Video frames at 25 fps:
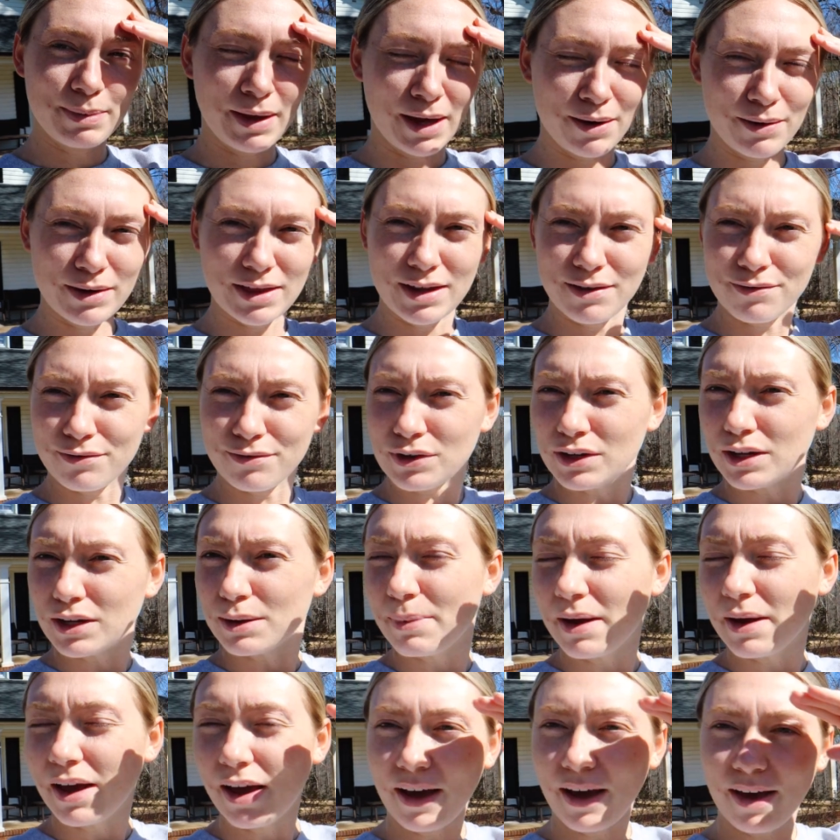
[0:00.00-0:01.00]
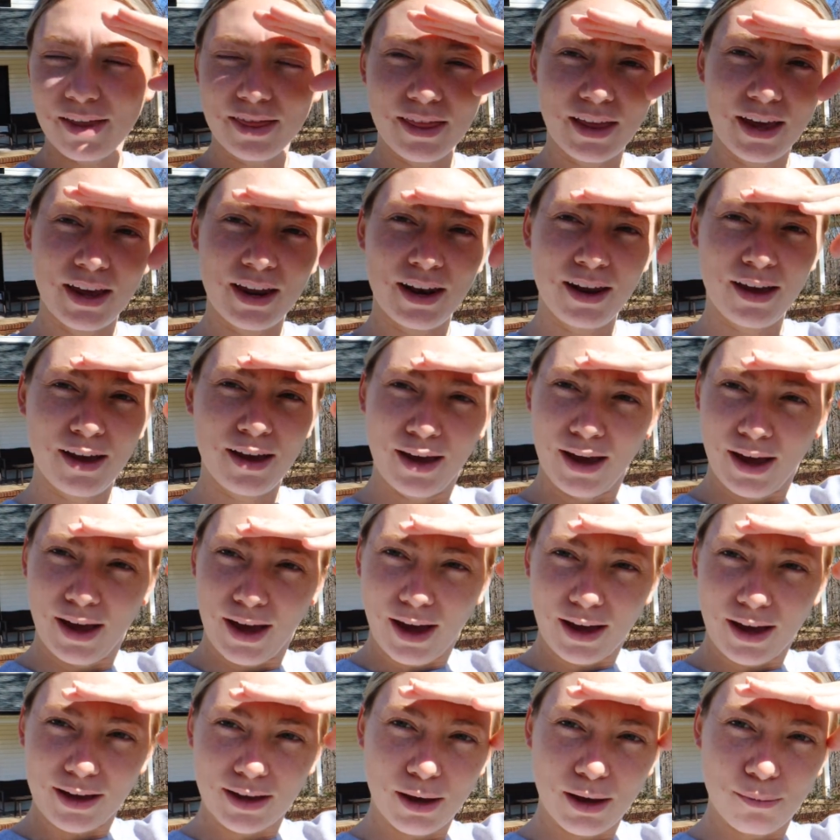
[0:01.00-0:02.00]
play with them for a little bit, and
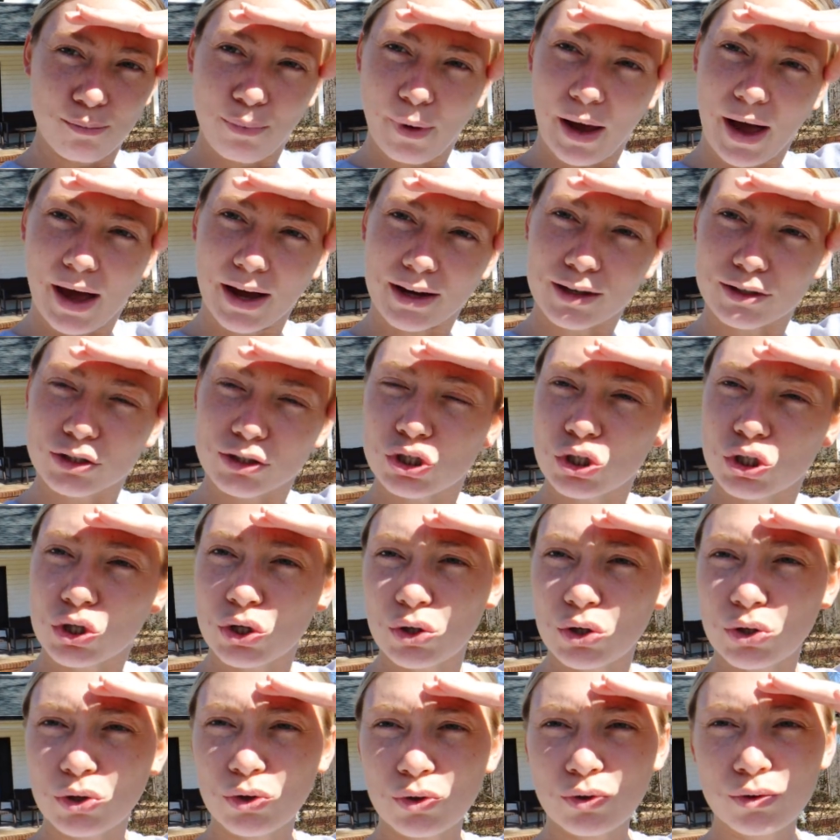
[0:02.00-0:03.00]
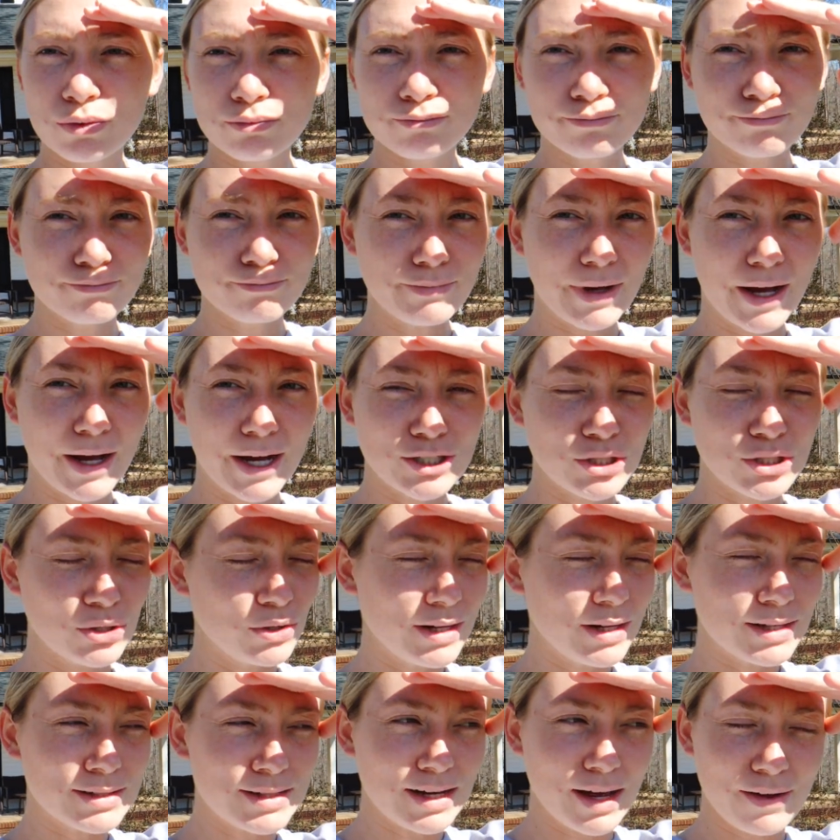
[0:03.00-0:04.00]
then get back to my
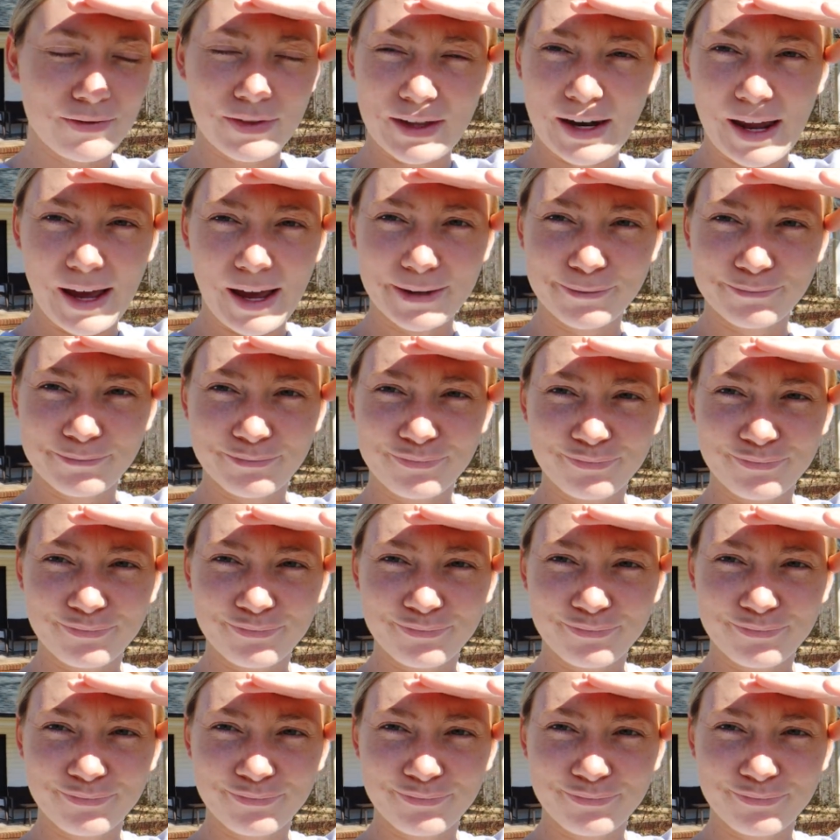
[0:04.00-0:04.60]
duties of the day.